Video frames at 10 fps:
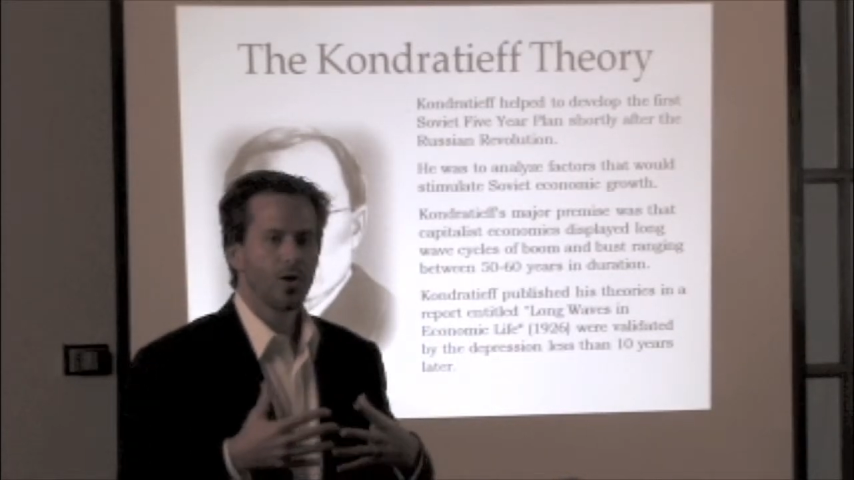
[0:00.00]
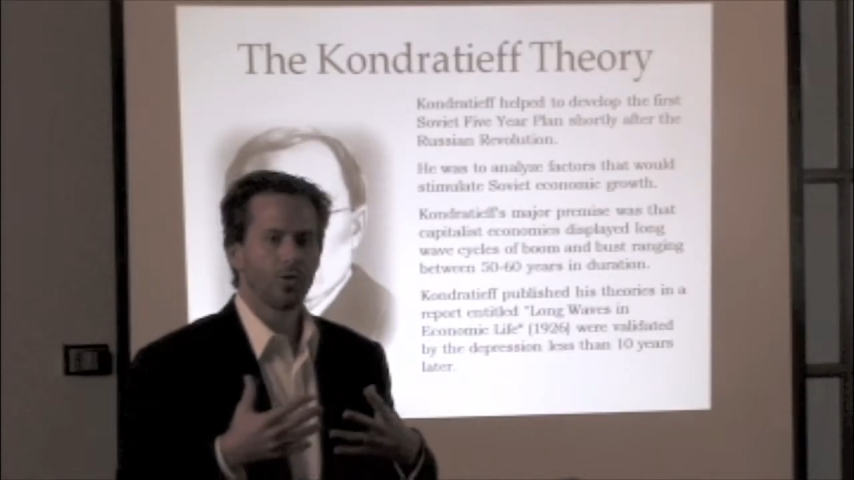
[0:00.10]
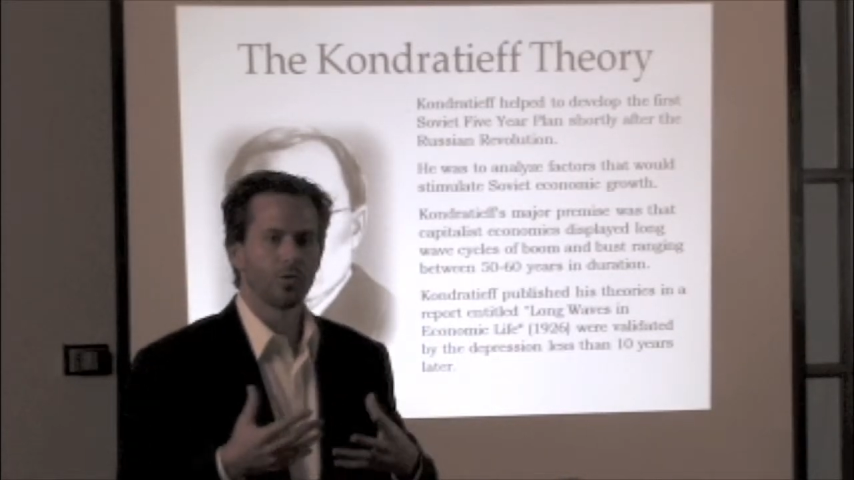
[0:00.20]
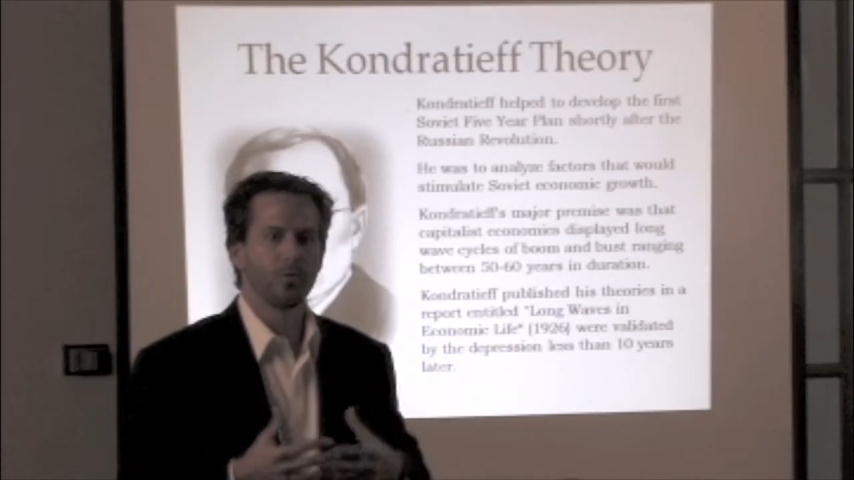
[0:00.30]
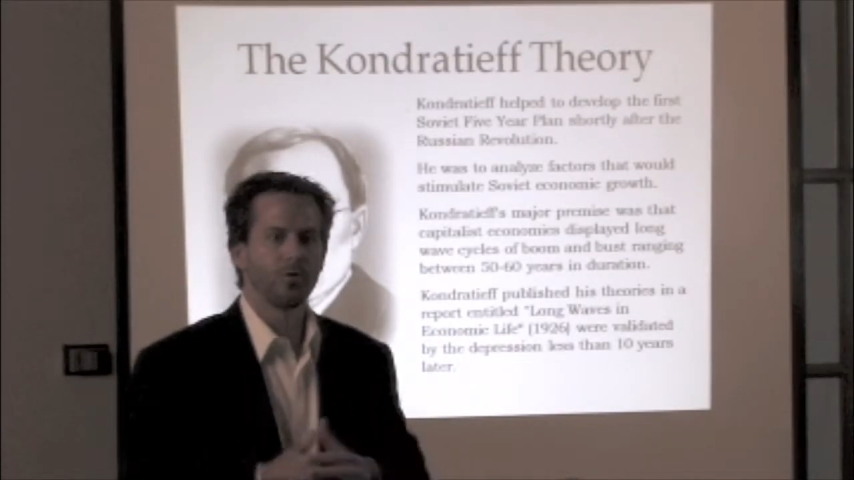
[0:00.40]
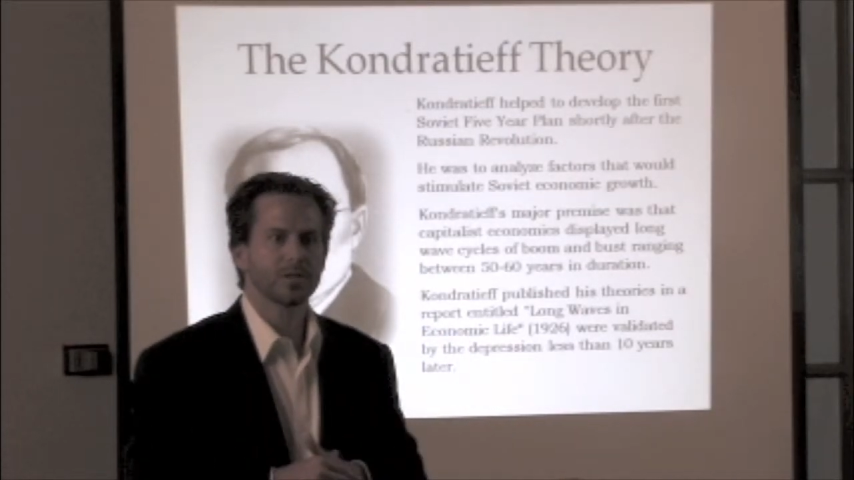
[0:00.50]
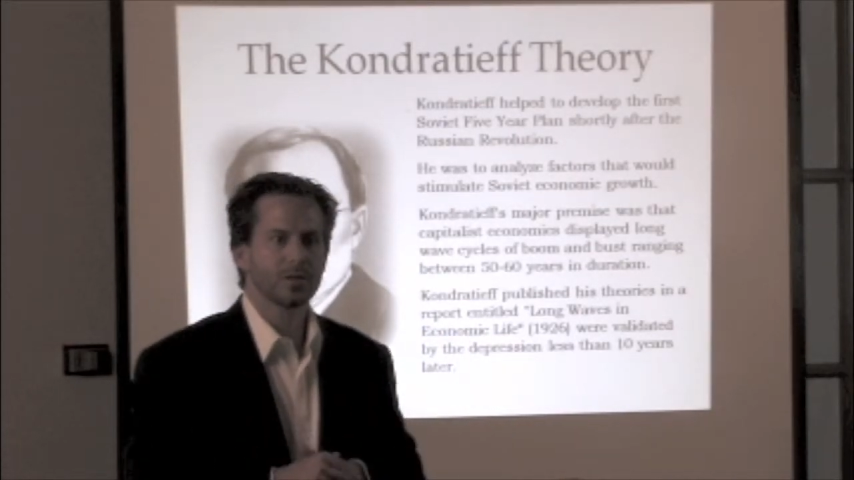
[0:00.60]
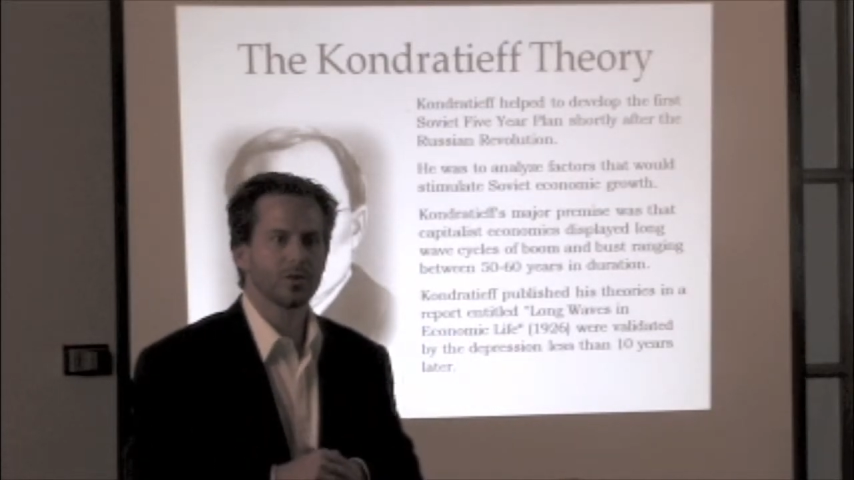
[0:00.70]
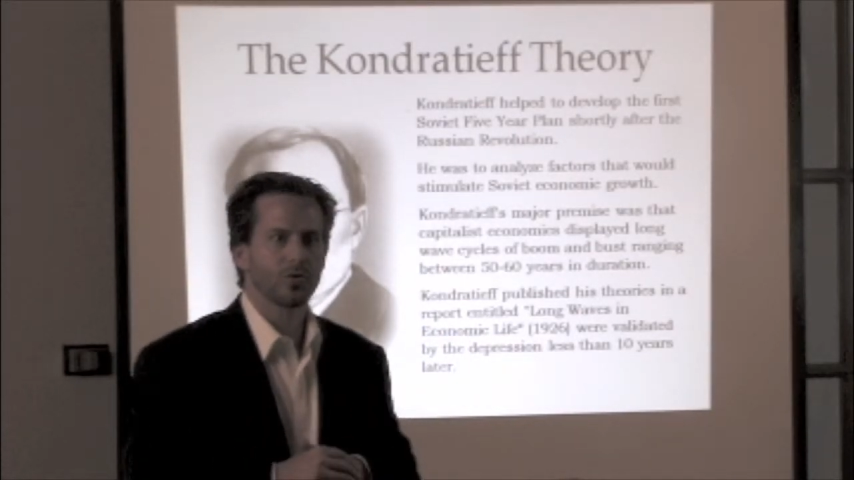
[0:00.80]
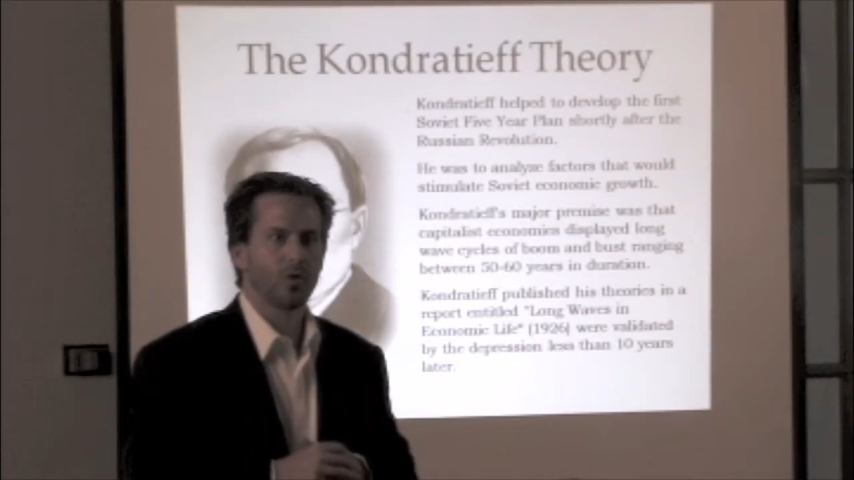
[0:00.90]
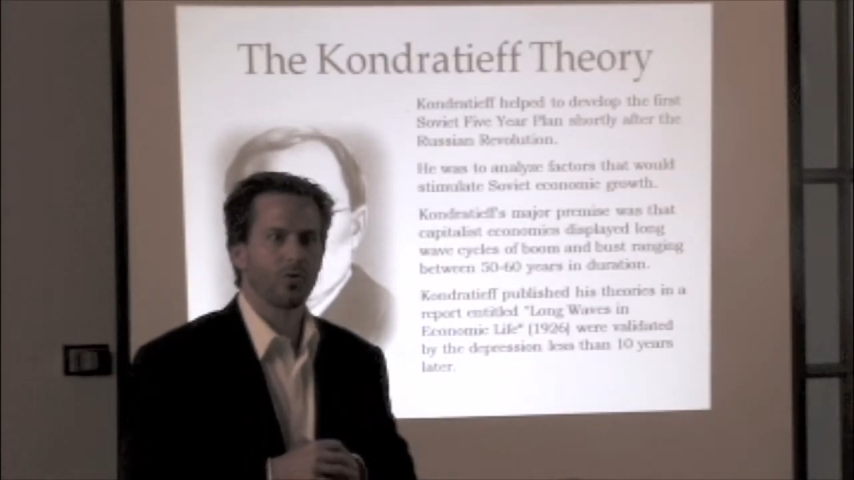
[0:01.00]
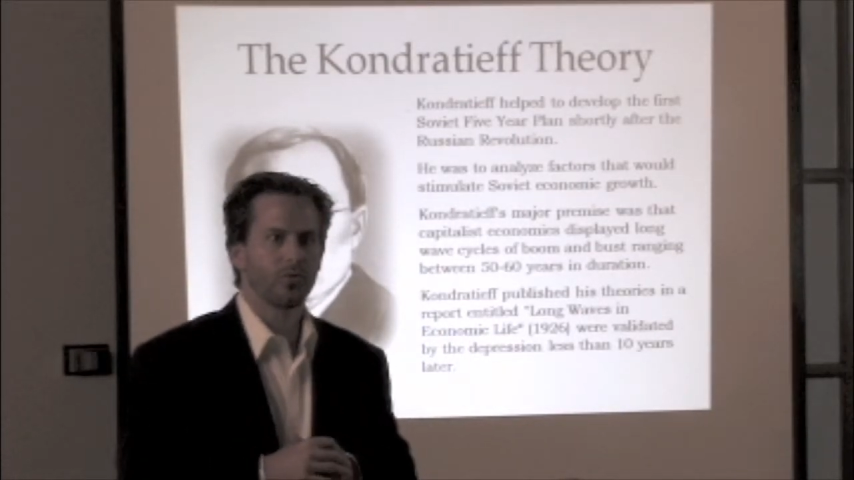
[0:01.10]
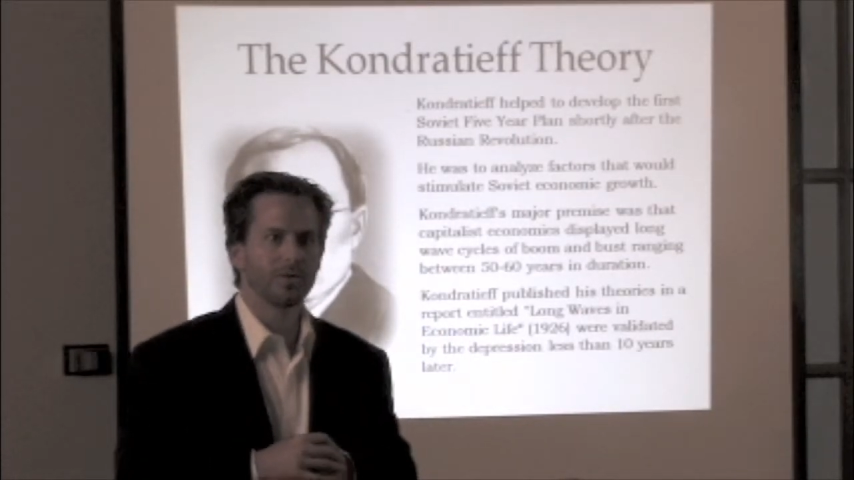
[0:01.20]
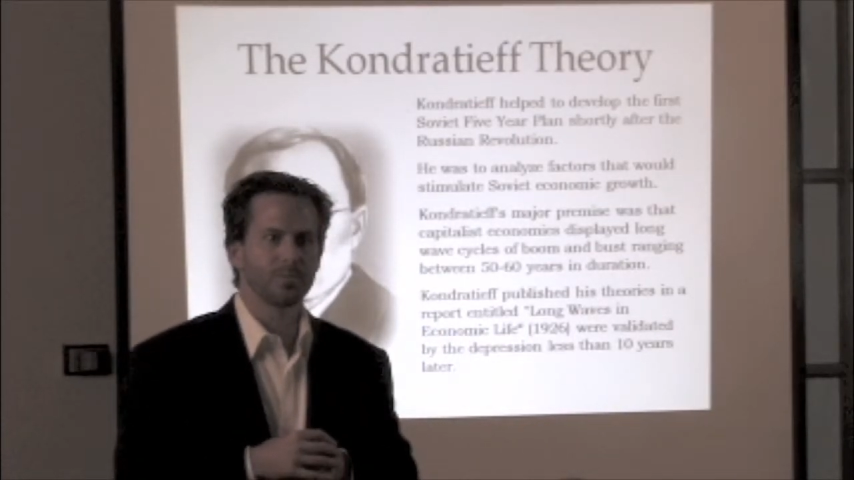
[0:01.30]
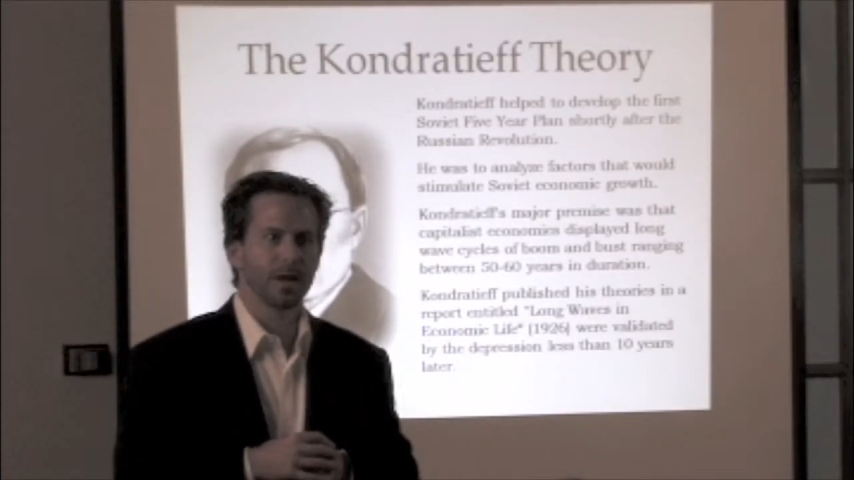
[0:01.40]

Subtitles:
where most of the growth was